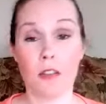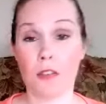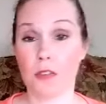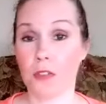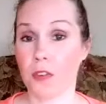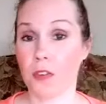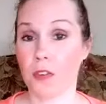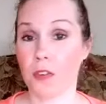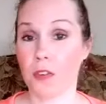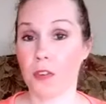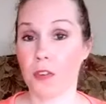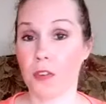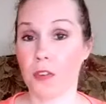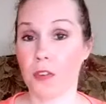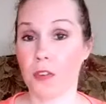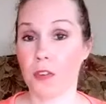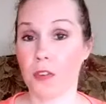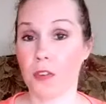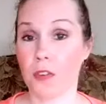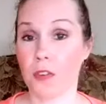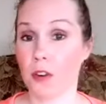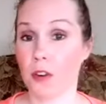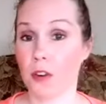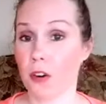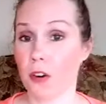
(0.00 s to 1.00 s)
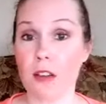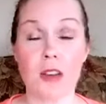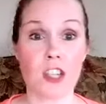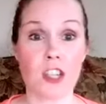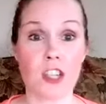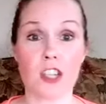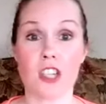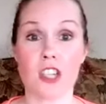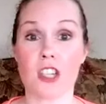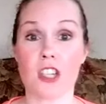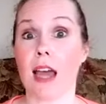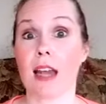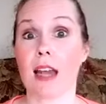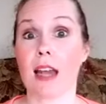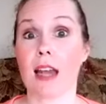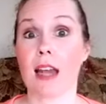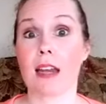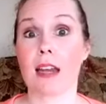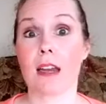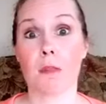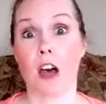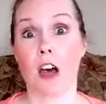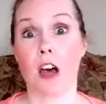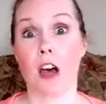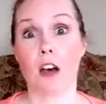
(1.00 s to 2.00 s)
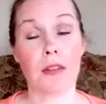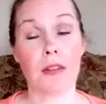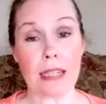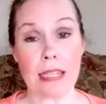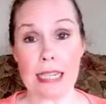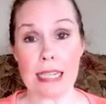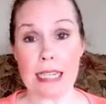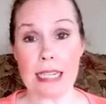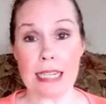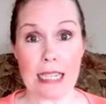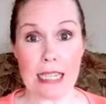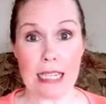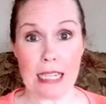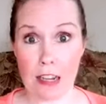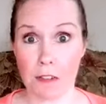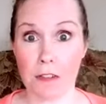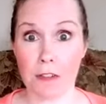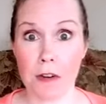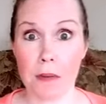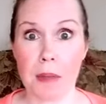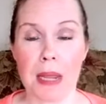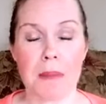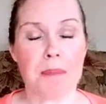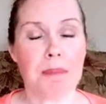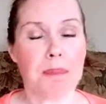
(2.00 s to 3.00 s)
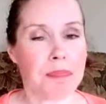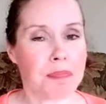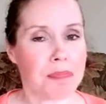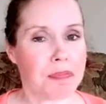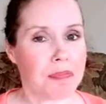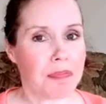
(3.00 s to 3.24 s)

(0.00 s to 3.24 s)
for a lot of us, the fat just kind of melts off. At least it did for me.